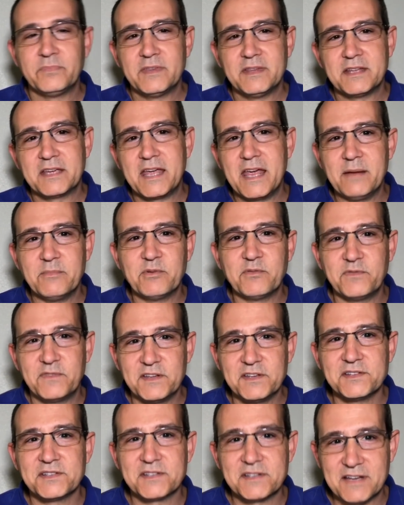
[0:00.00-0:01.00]
The camera
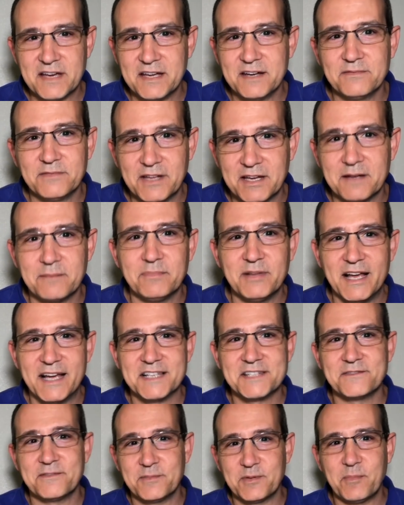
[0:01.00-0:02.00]
feels kind of like a
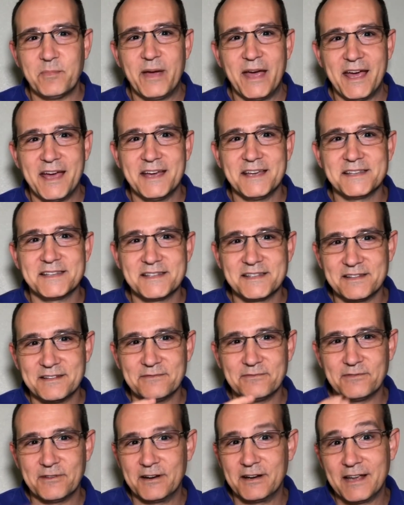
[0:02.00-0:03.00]
blast from the past, the
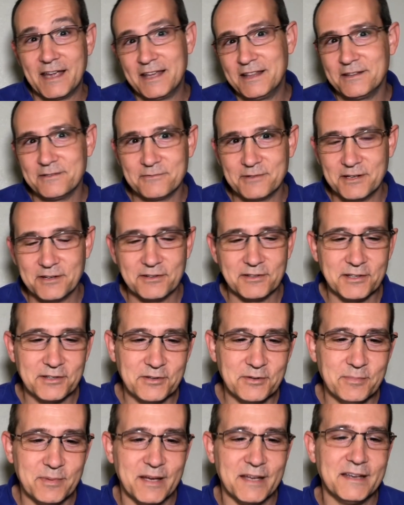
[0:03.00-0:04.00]
front and the rear a
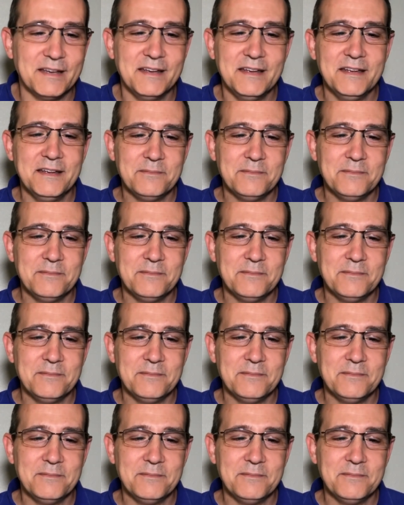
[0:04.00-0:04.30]
little bit.